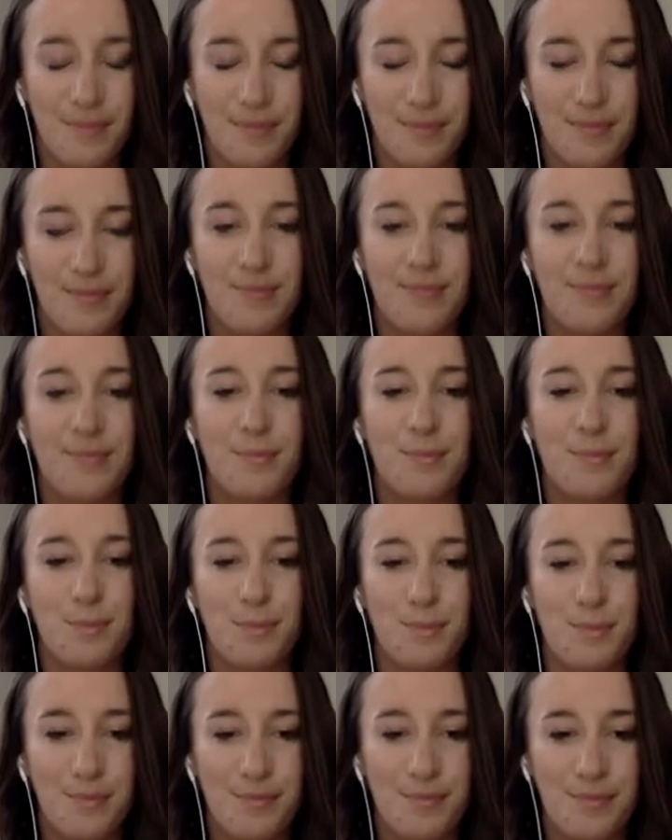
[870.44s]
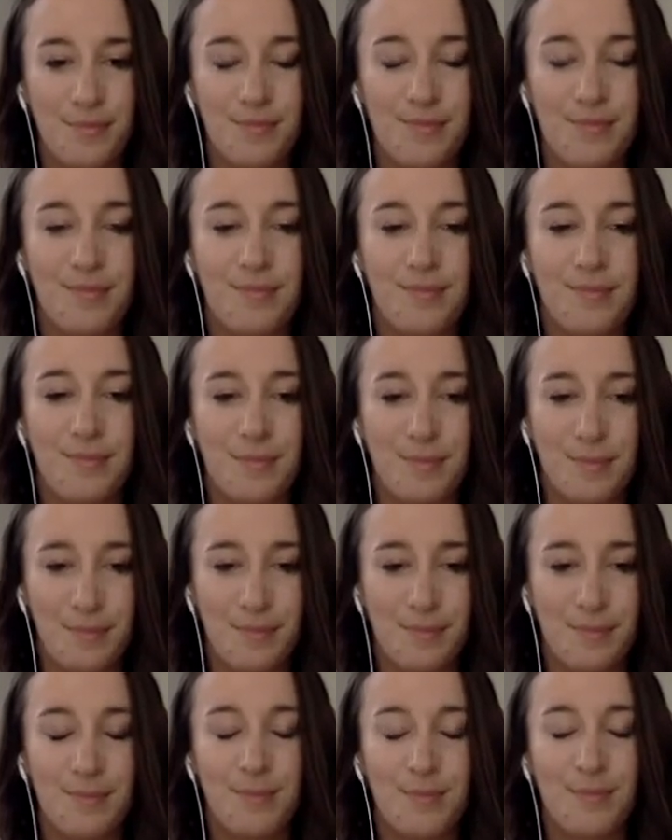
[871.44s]

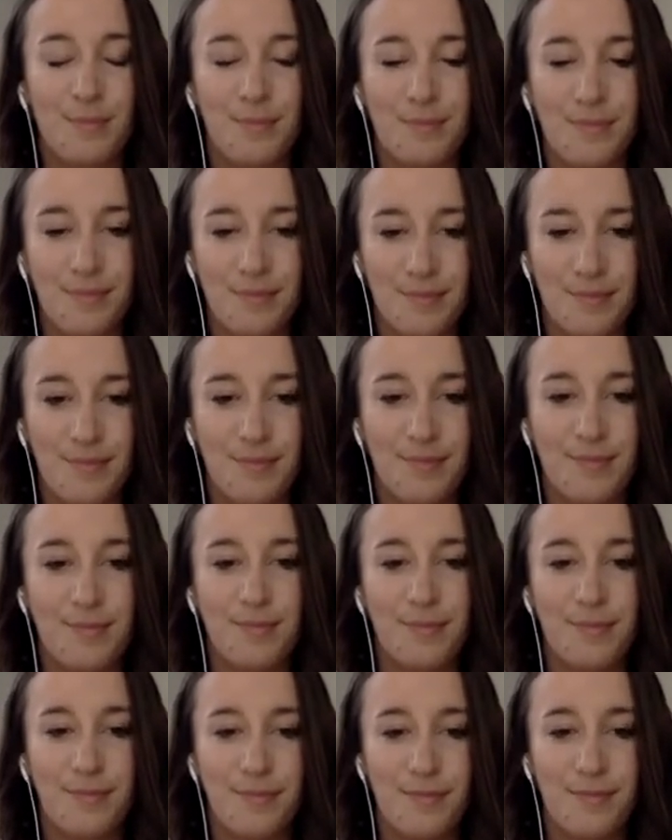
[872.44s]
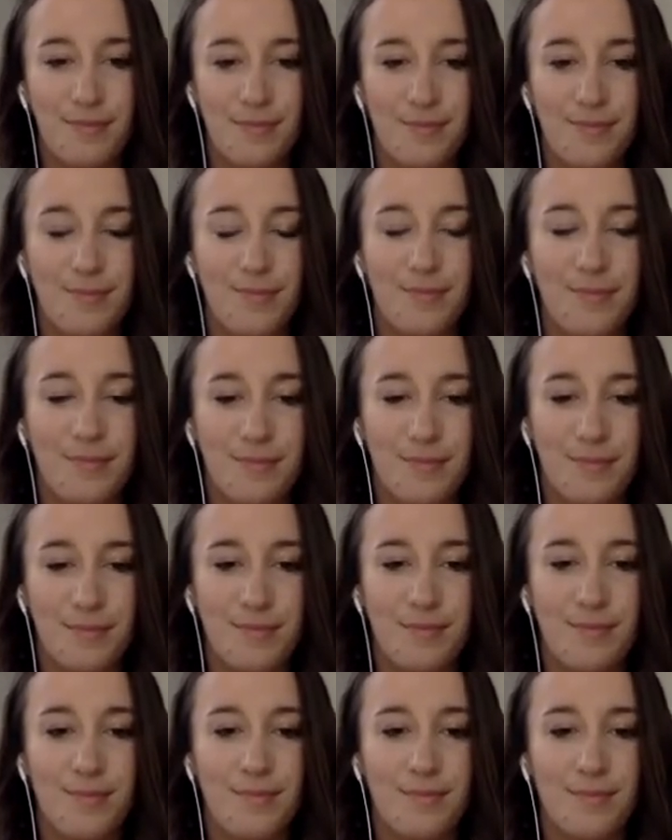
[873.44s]

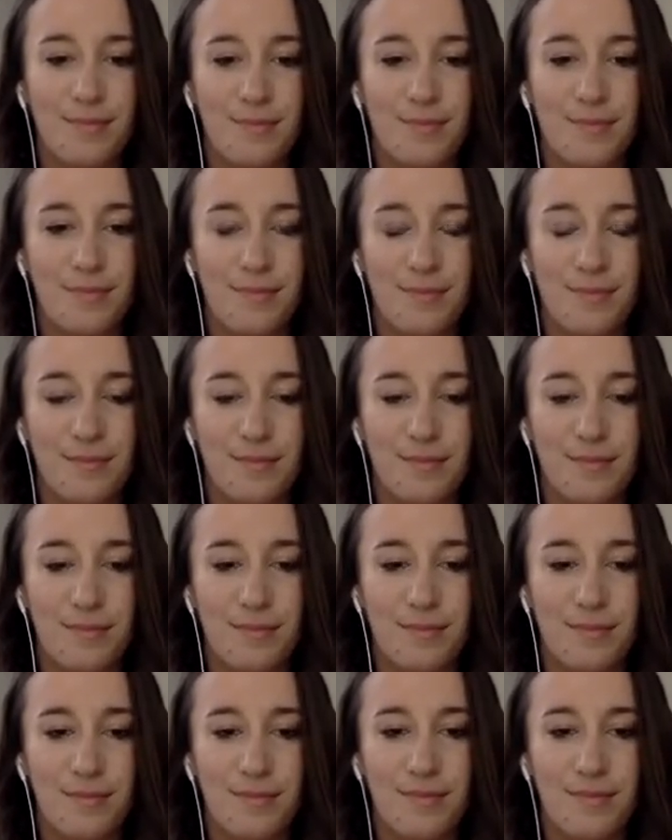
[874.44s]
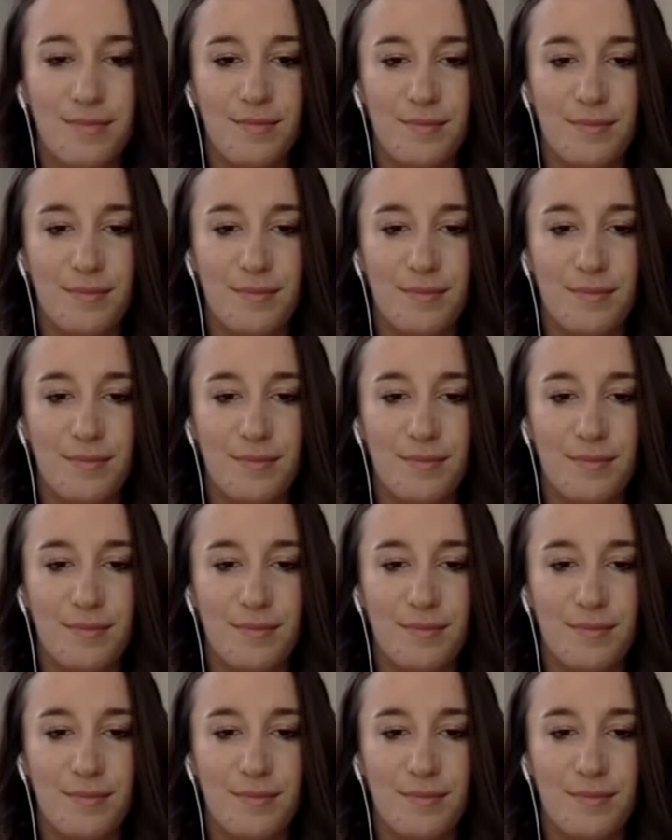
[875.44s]
(silent)